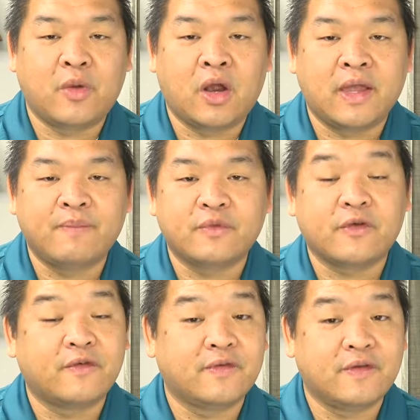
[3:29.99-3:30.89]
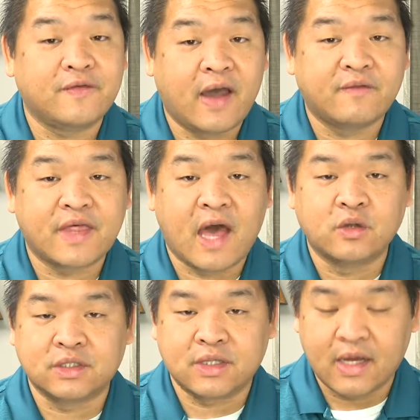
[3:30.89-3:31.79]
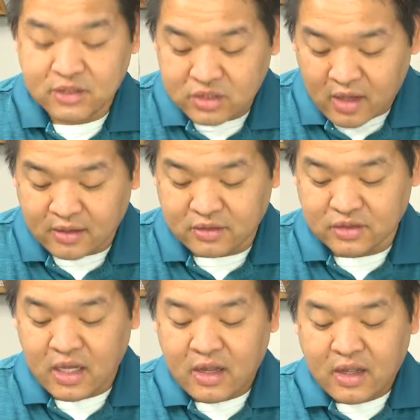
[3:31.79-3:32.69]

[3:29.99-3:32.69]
market for $55,000.